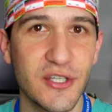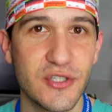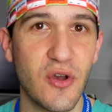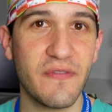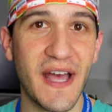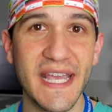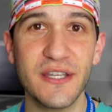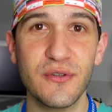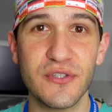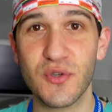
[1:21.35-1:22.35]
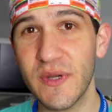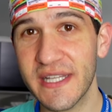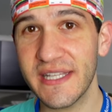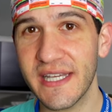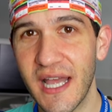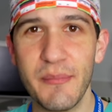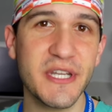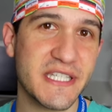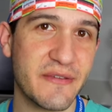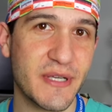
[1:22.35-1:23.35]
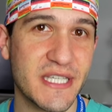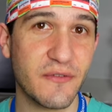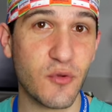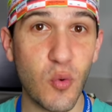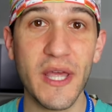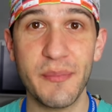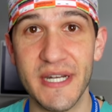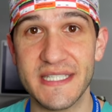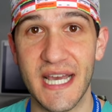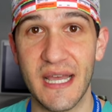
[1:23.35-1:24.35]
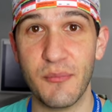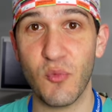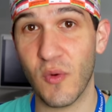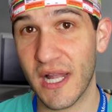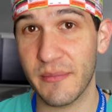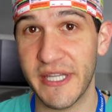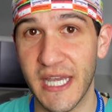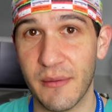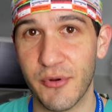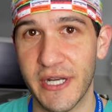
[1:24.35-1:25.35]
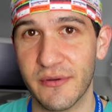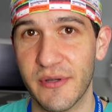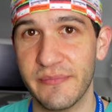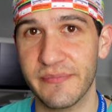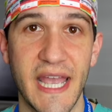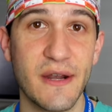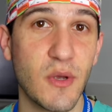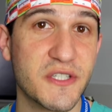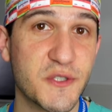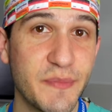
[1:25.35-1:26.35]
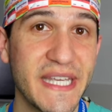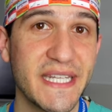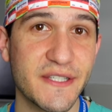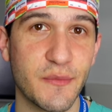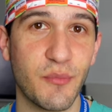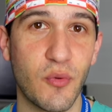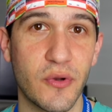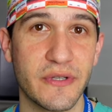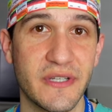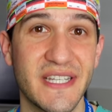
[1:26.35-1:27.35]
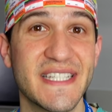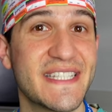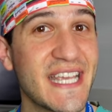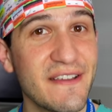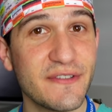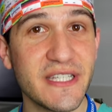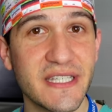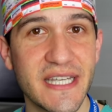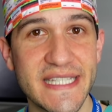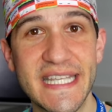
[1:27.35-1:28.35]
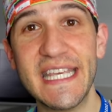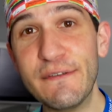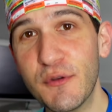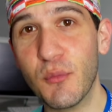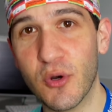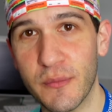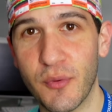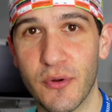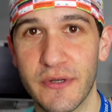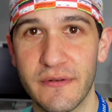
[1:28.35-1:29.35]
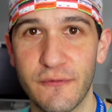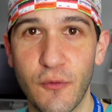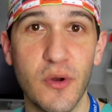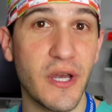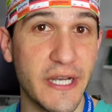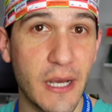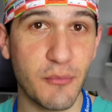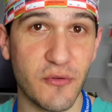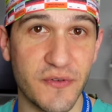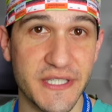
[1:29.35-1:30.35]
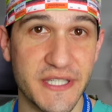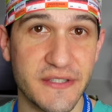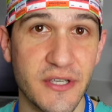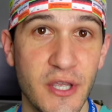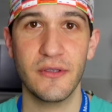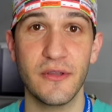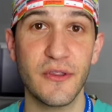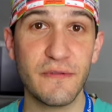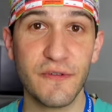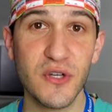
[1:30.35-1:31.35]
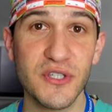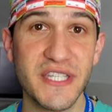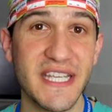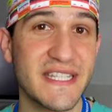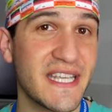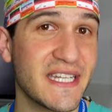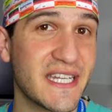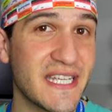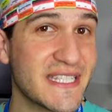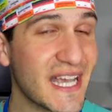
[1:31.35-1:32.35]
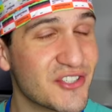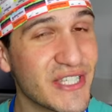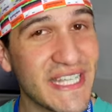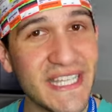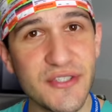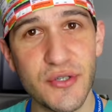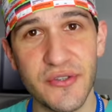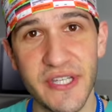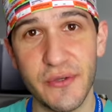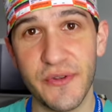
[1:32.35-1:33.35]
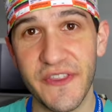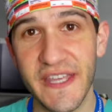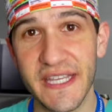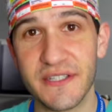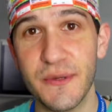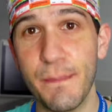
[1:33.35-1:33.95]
So if I can do this quickly, I'm going to save myself quite a bit of time while I'm in the operating room. And while speed is important, safety is even more important for a number of reasons. The first is that it's actually easier than you'd think to